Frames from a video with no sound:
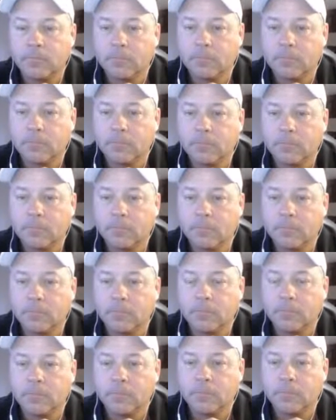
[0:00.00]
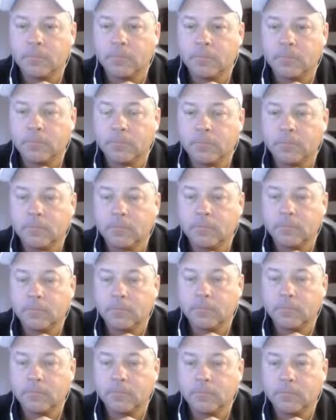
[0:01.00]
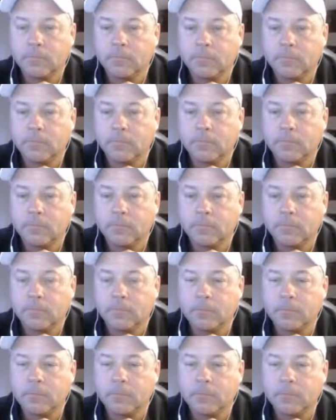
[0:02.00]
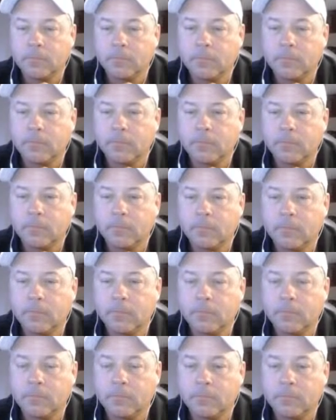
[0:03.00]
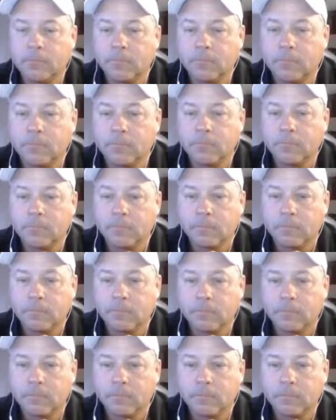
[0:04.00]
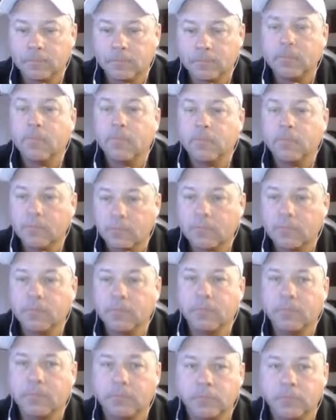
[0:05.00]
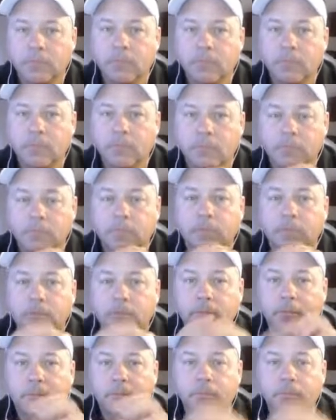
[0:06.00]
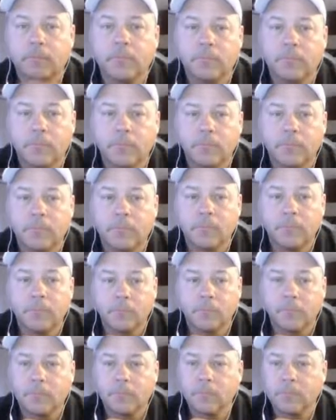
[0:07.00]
This person isn't speaking.